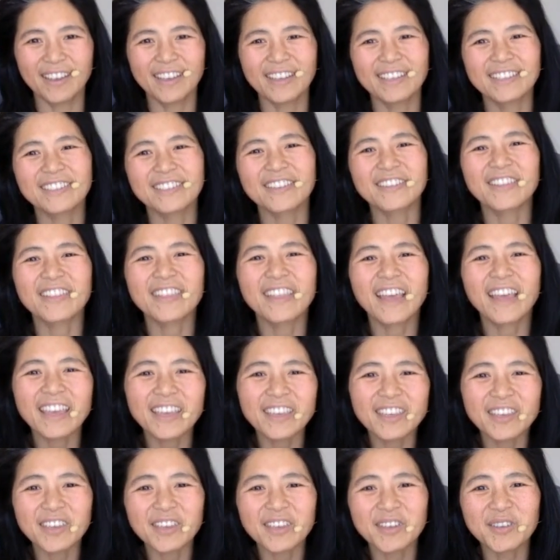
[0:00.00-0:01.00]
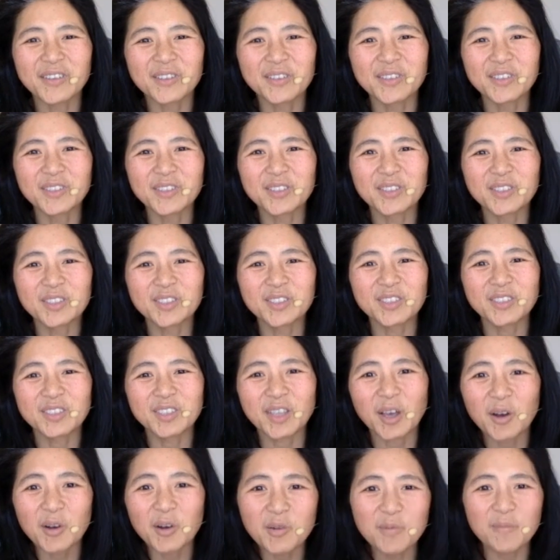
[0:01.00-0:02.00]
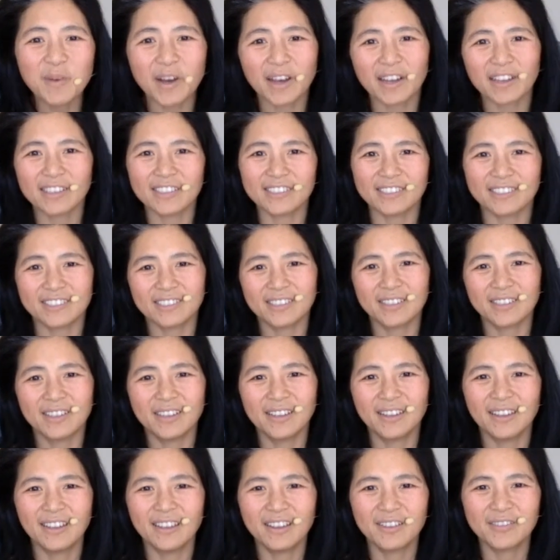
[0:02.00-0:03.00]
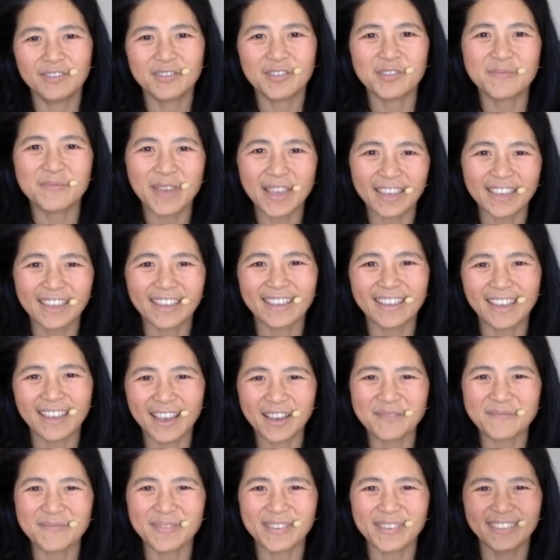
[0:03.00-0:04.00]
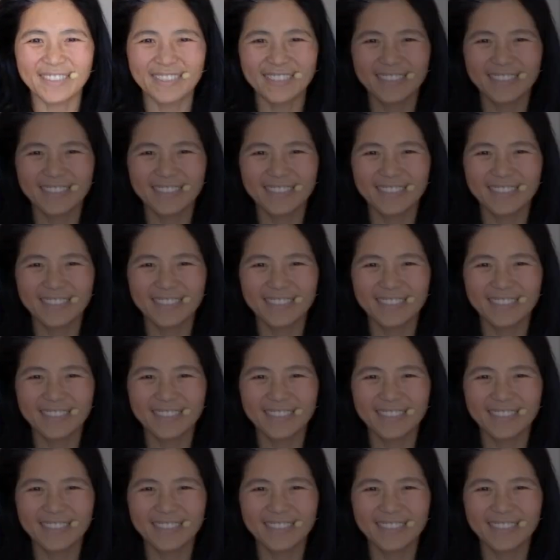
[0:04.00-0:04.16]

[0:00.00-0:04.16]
So thank you so much for making it happen.